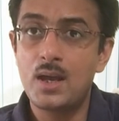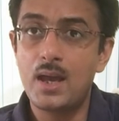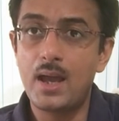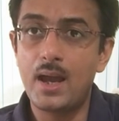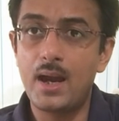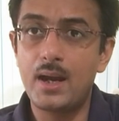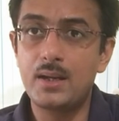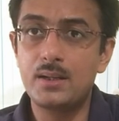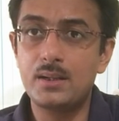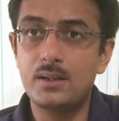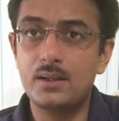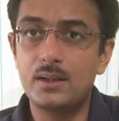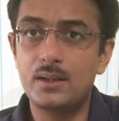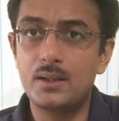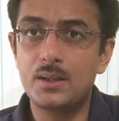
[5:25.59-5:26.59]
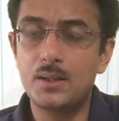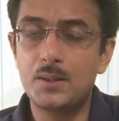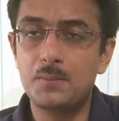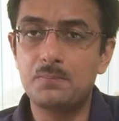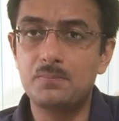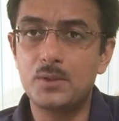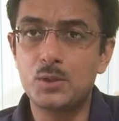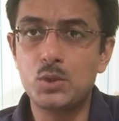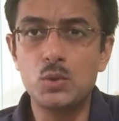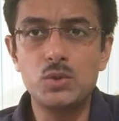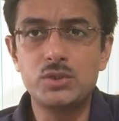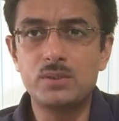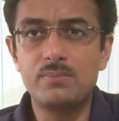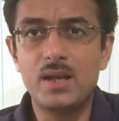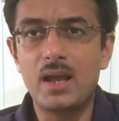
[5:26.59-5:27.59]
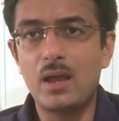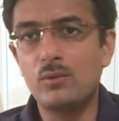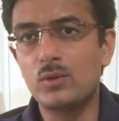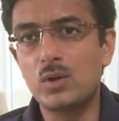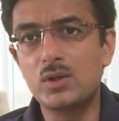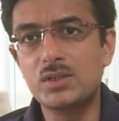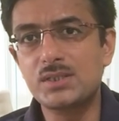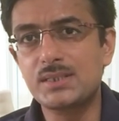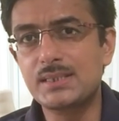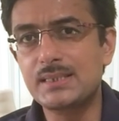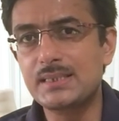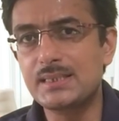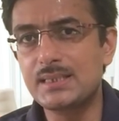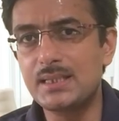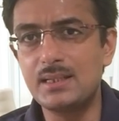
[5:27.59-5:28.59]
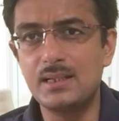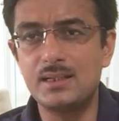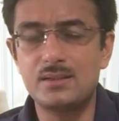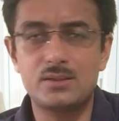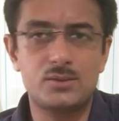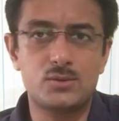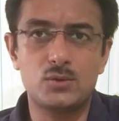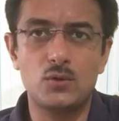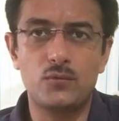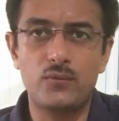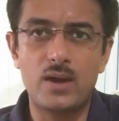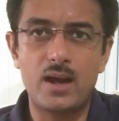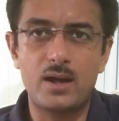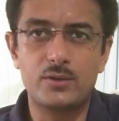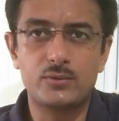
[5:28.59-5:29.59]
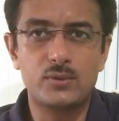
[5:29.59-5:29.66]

and 2 GB I have not seen it so far,